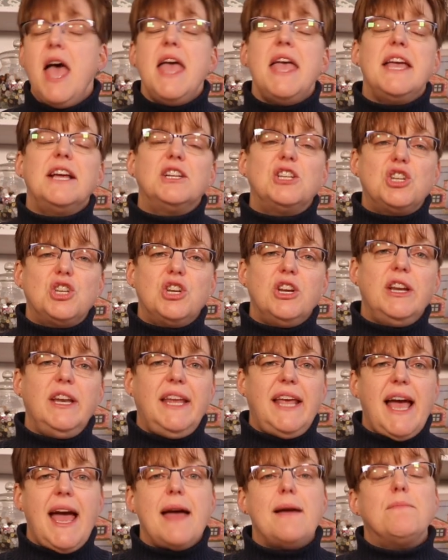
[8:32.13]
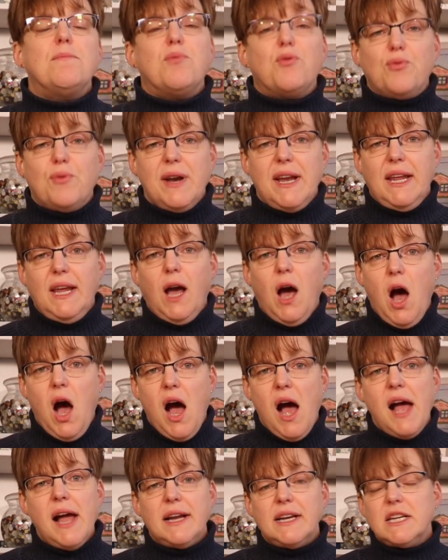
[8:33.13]
It should get pretty
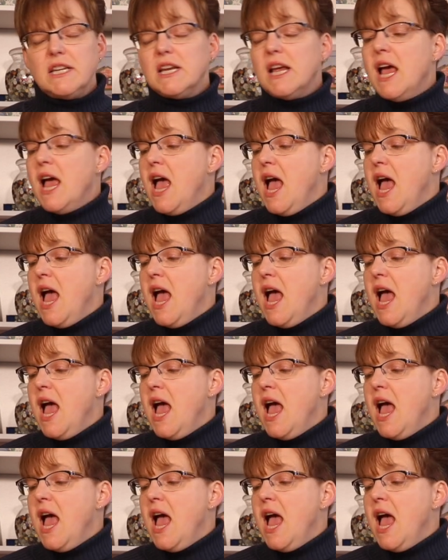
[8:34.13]
hot.